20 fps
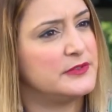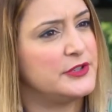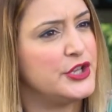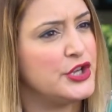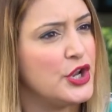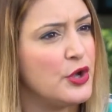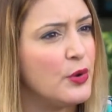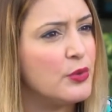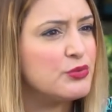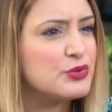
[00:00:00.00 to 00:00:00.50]

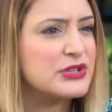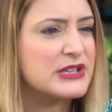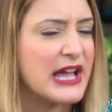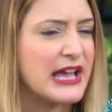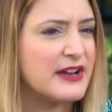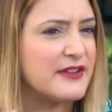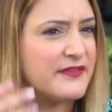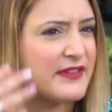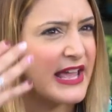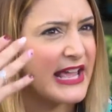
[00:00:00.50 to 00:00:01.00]
You know, it was
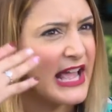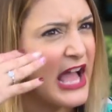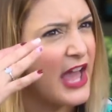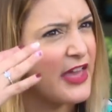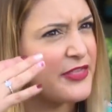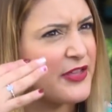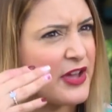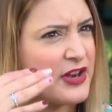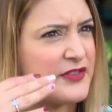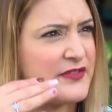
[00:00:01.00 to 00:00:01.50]
kind of like
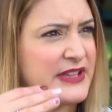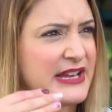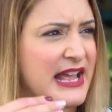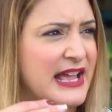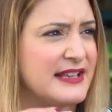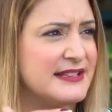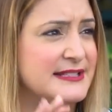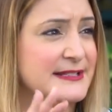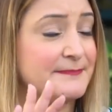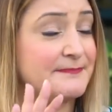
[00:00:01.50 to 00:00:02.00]
I thought of it
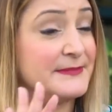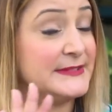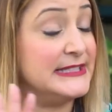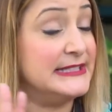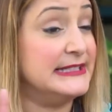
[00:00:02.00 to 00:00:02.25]
as,